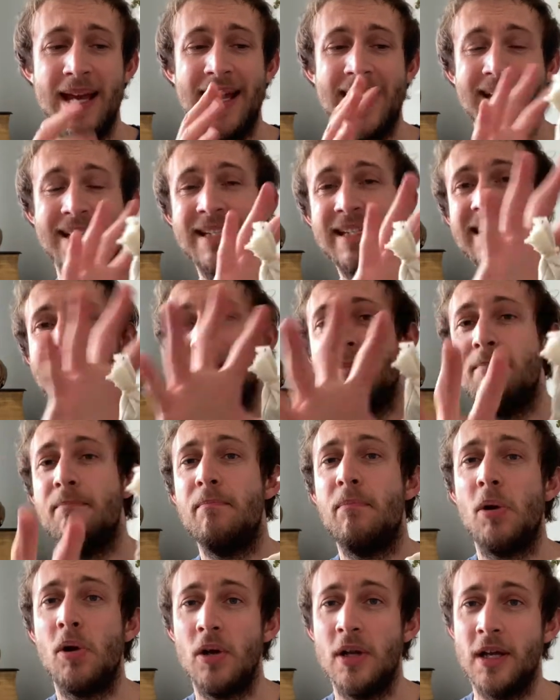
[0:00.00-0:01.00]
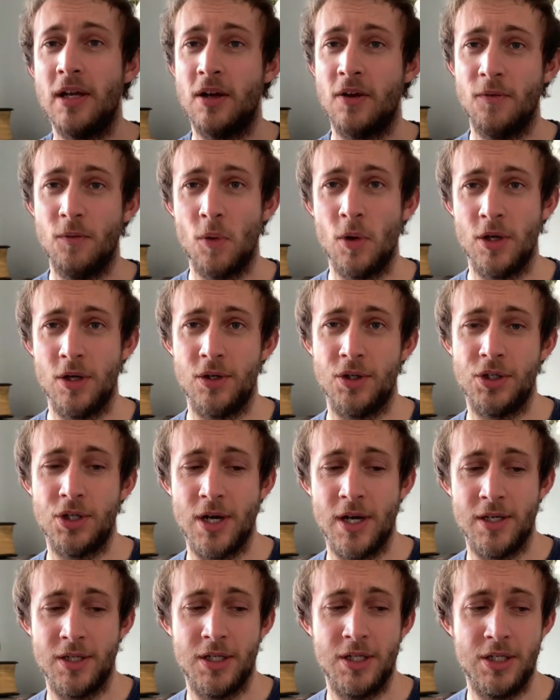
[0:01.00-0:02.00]
It's symbolic of what you're
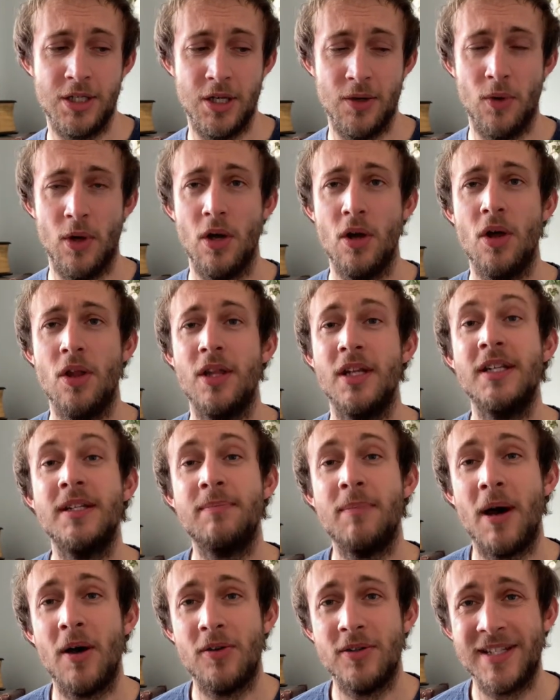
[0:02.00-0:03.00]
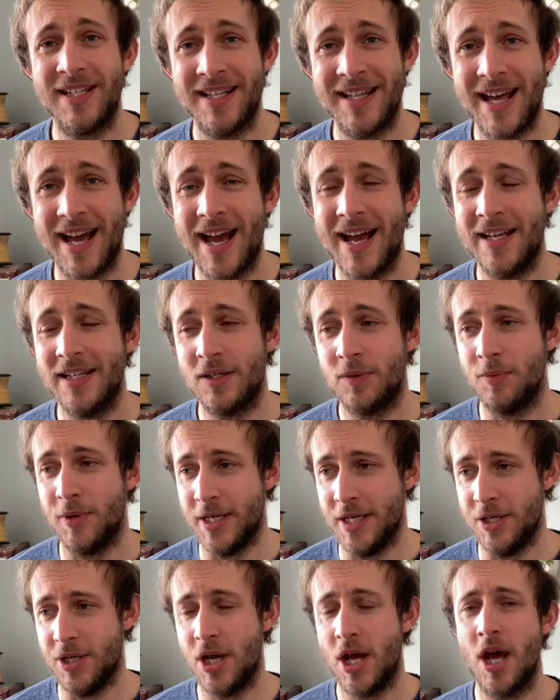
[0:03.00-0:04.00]
trying to do. A lot of the spells and that, as we
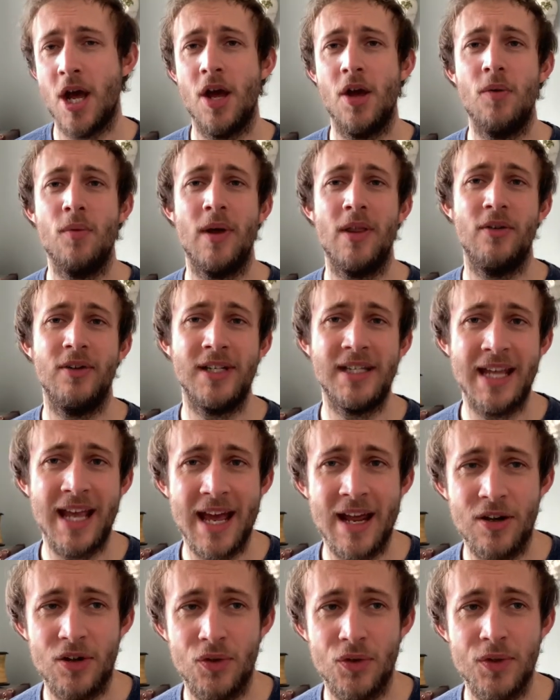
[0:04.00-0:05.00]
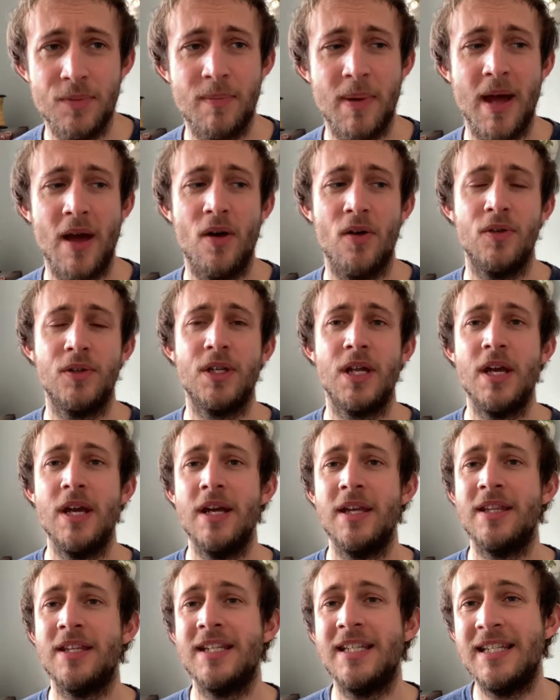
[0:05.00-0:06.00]
know, whether it's candle spells,
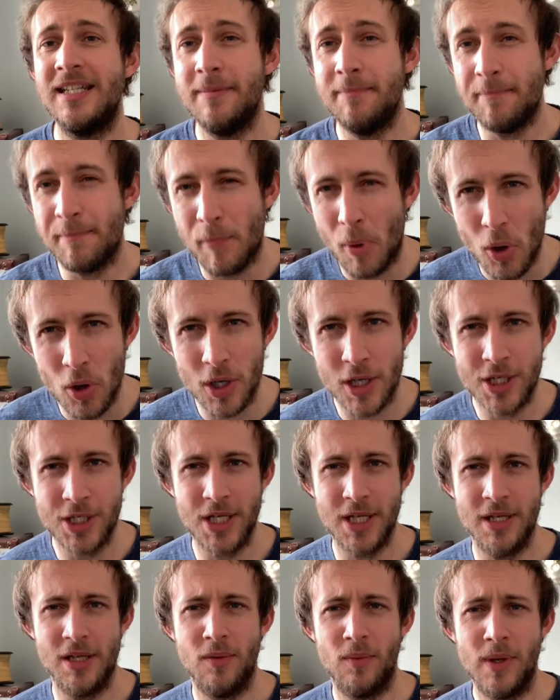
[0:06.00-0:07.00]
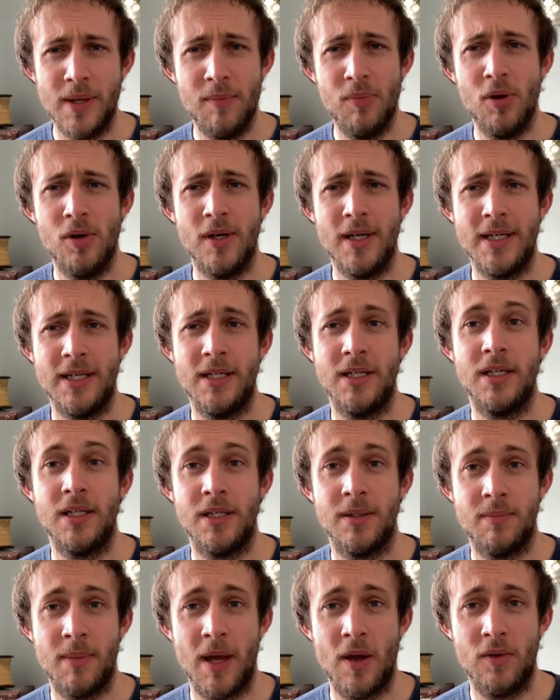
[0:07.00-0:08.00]
the symbology that we put into
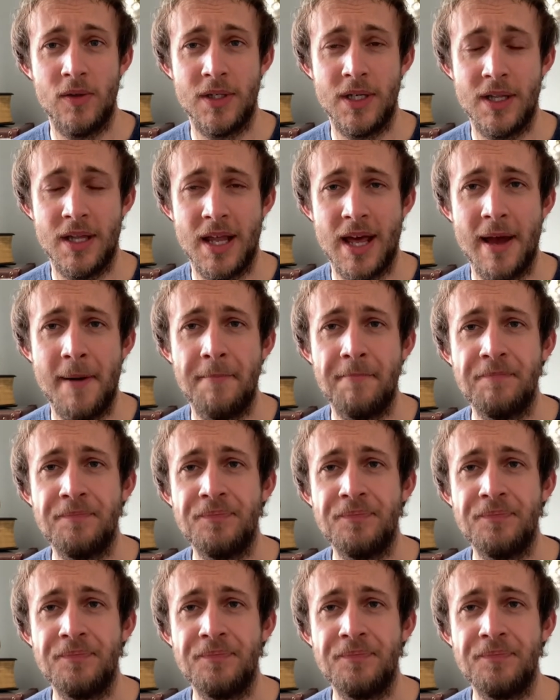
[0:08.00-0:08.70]
spells and that.